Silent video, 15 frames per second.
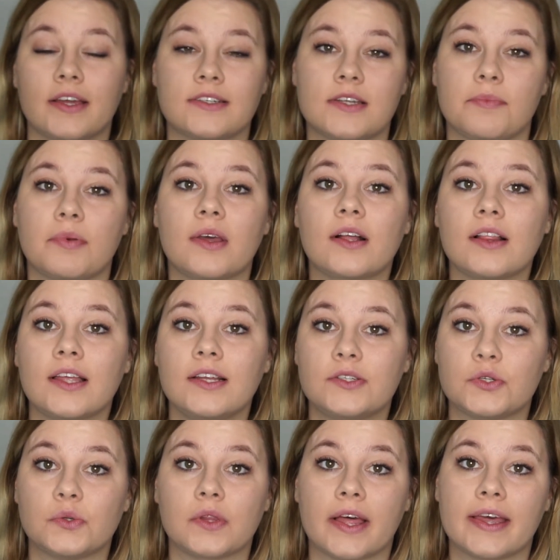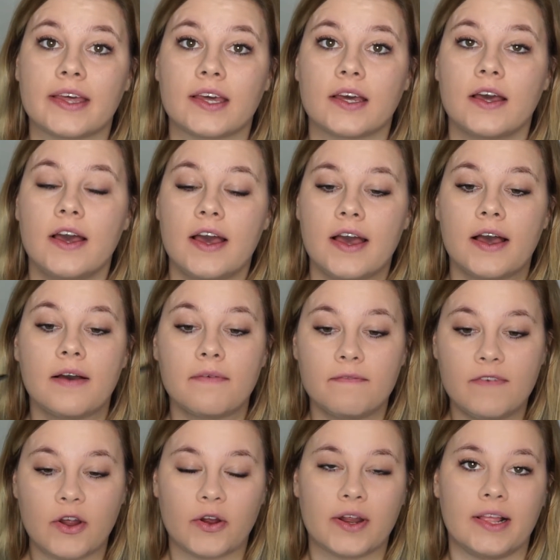I typically do like
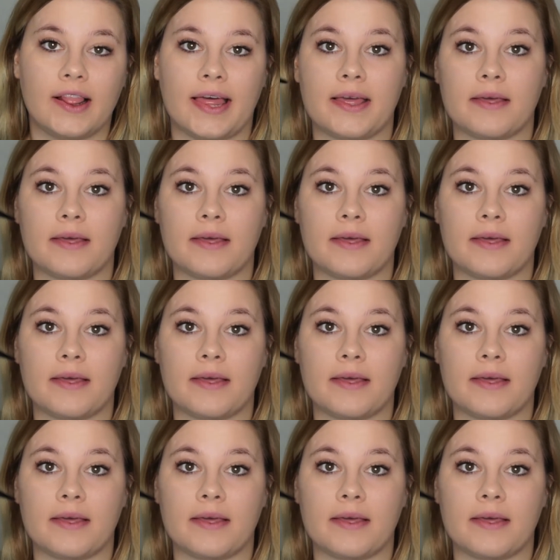very